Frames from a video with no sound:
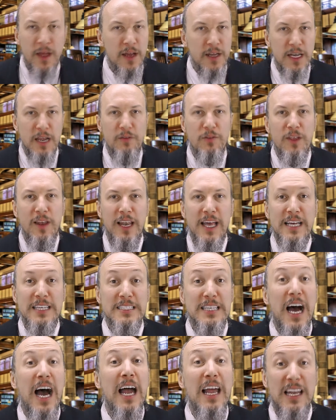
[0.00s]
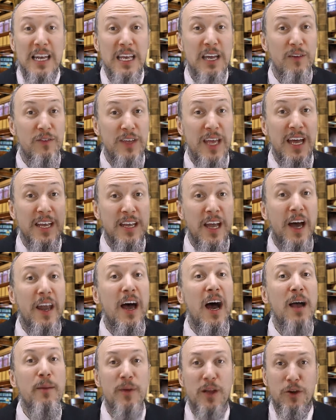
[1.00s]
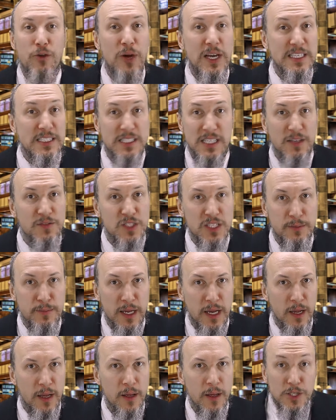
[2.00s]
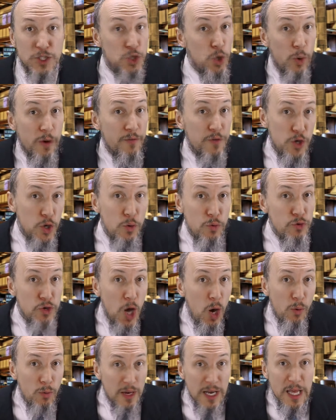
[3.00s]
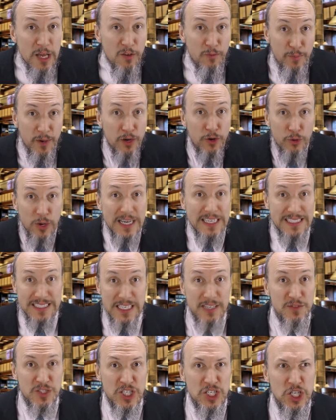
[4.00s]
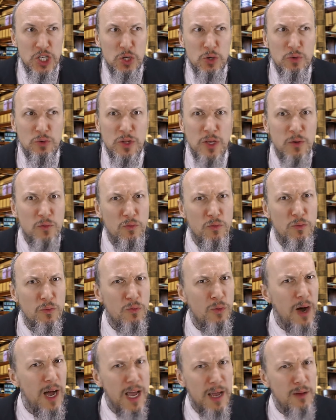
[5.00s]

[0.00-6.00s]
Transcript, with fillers: Nevertheless, I live. Yet not I, but Christ lives in me." So if you don't live, but Christ lives in you, then